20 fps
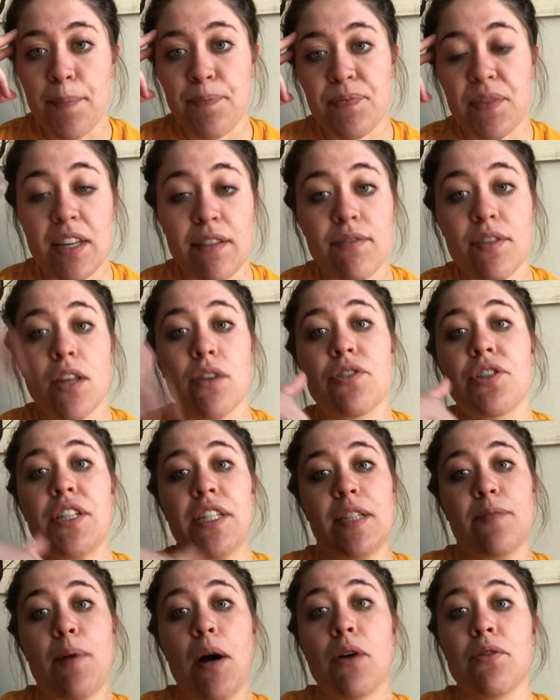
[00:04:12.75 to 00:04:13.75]
even though
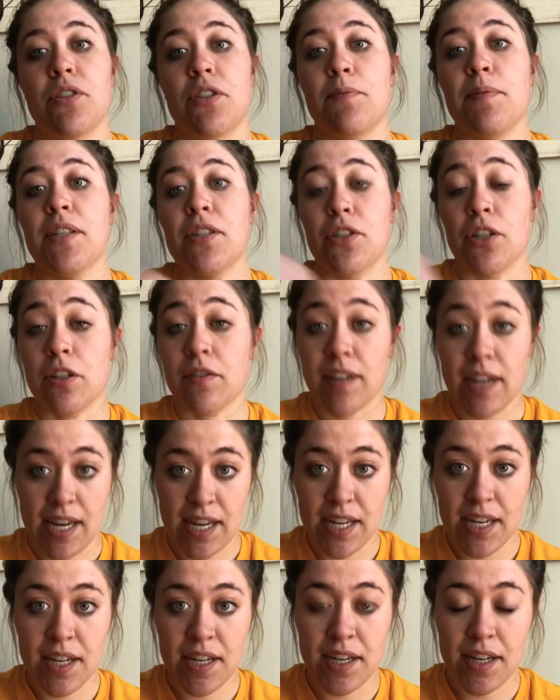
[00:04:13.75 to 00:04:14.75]
she's supposed to be
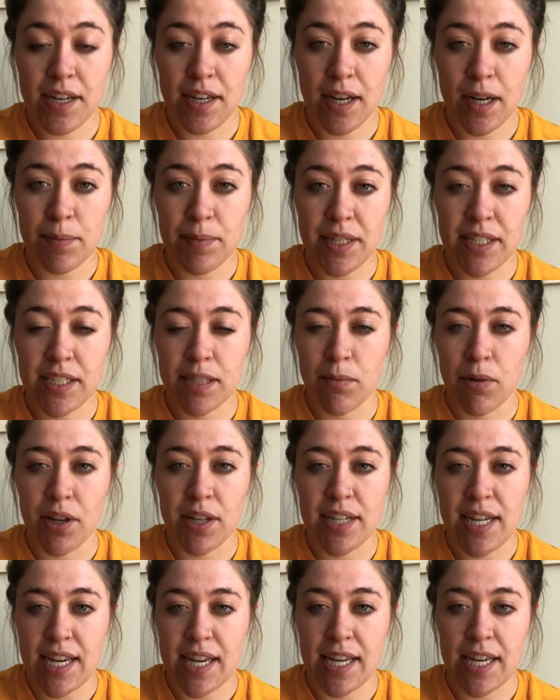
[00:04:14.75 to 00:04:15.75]
serving Desdemona
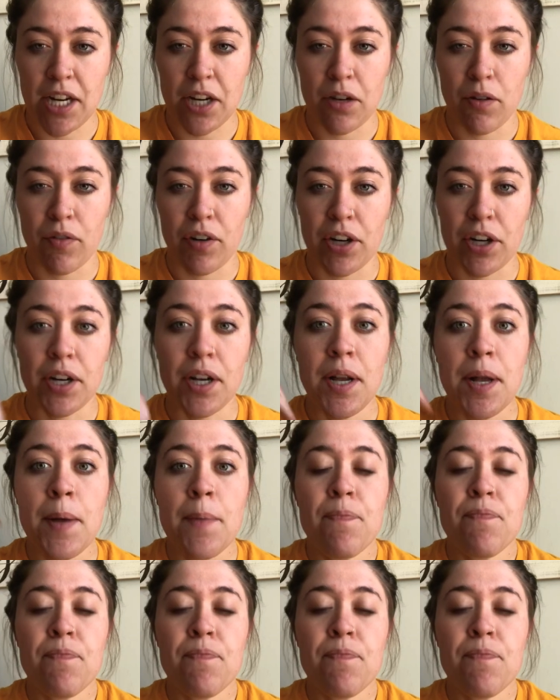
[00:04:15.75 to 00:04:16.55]
and taking care of her,